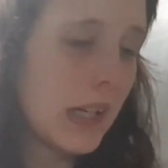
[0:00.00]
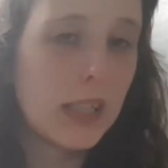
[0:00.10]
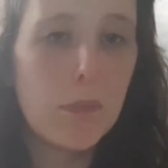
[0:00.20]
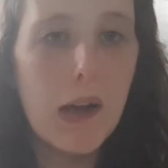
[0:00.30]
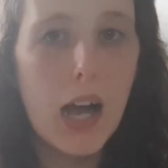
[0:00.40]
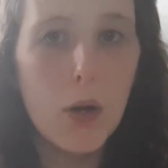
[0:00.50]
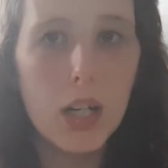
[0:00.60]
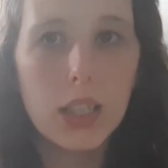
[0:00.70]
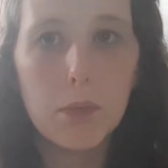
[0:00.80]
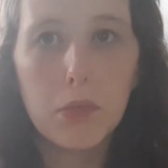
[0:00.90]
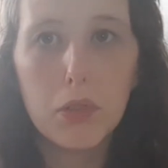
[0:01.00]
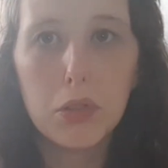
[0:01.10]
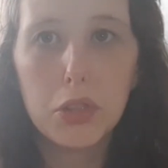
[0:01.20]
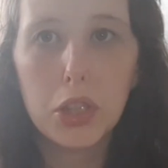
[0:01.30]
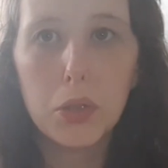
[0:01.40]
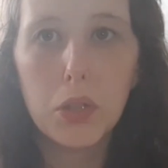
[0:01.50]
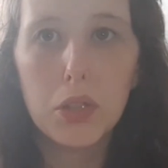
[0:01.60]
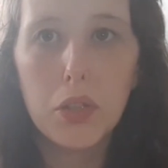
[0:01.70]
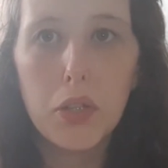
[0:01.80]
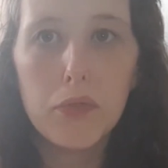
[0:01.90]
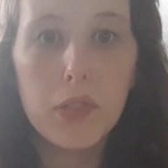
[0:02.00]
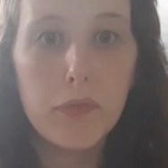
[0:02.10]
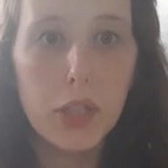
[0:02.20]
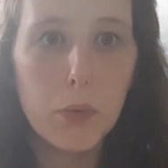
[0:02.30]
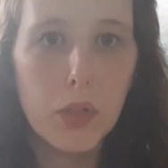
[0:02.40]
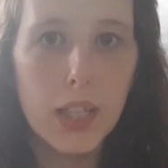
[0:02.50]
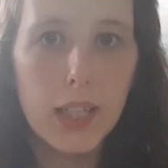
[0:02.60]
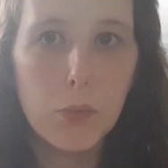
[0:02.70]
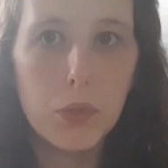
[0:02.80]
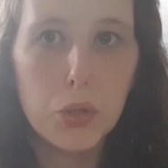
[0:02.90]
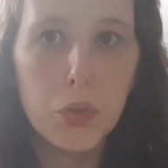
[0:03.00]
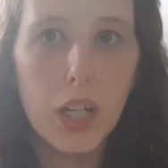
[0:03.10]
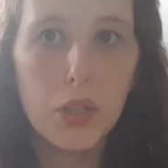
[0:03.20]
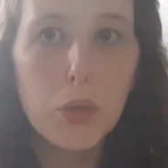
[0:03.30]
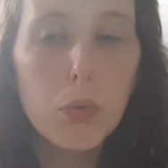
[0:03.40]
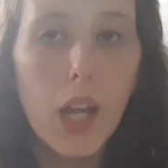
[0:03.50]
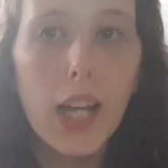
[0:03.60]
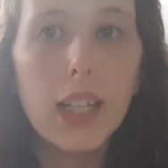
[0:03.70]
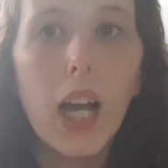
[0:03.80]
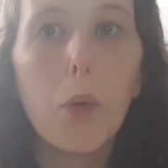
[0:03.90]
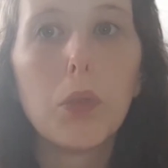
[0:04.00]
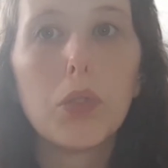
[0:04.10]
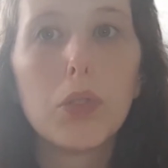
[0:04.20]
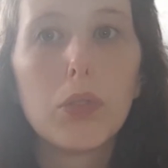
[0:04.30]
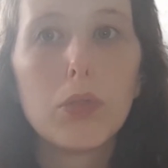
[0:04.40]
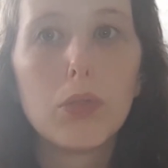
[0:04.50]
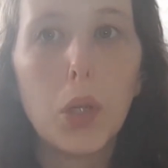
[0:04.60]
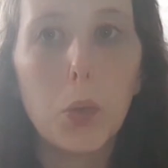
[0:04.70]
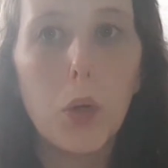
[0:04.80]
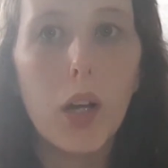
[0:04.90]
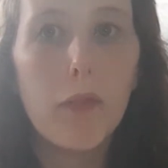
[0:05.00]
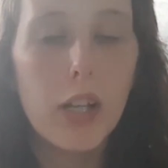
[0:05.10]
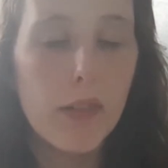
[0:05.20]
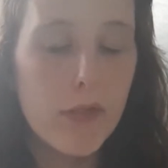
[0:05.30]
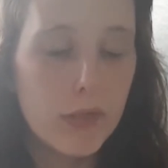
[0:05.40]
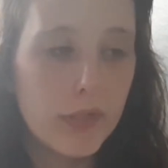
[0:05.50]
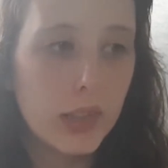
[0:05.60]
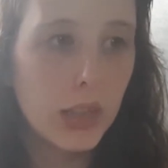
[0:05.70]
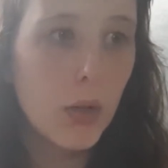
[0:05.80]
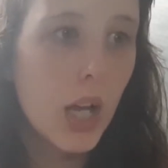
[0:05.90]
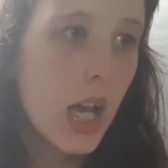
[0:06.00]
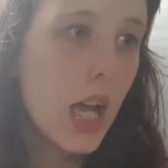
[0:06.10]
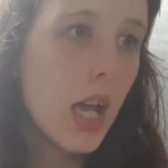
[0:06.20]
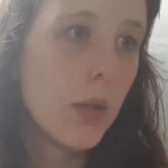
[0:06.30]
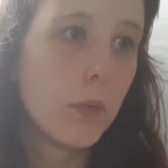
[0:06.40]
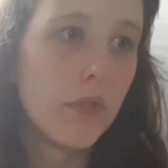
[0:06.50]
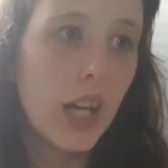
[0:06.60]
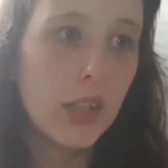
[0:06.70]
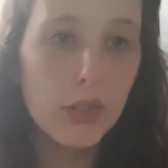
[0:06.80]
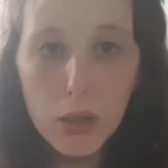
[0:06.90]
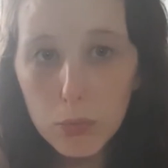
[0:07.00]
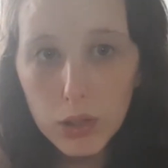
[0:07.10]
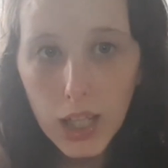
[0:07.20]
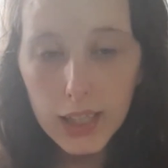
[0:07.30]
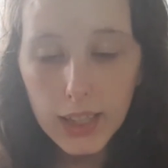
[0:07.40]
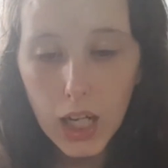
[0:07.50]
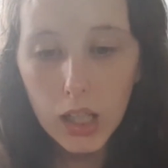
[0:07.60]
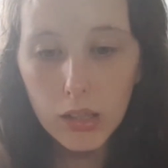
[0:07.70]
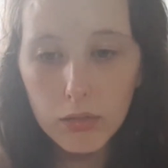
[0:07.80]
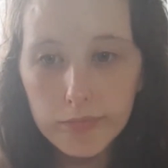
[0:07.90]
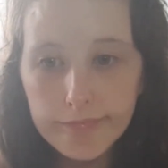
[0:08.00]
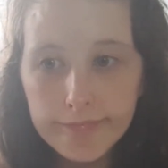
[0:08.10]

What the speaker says: makeup out and then we're gonna do another review on it, and which one I do like I will do a favourite video. The one that I don't like I'll